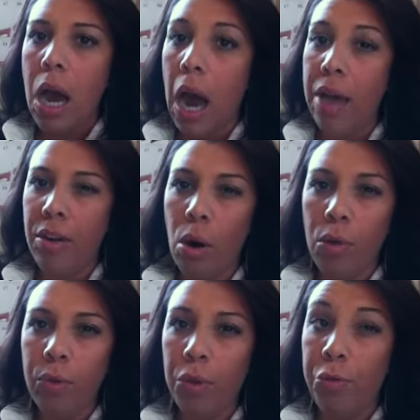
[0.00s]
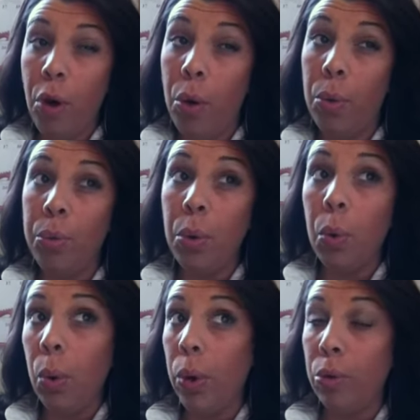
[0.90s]
either over the phone
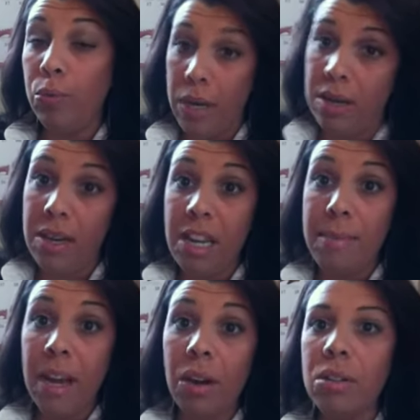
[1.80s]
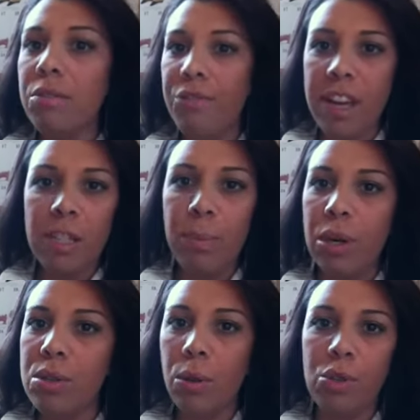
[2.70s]
or written emails,
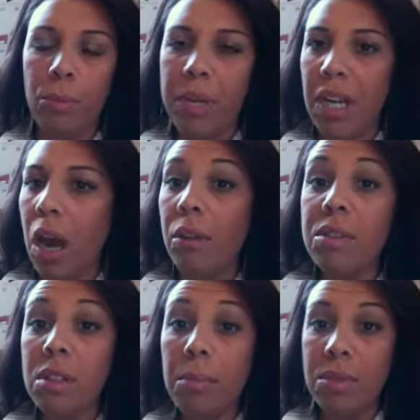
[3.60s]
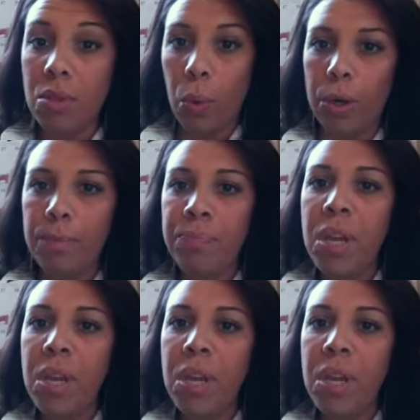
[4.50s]
Facebook, social media of some sort.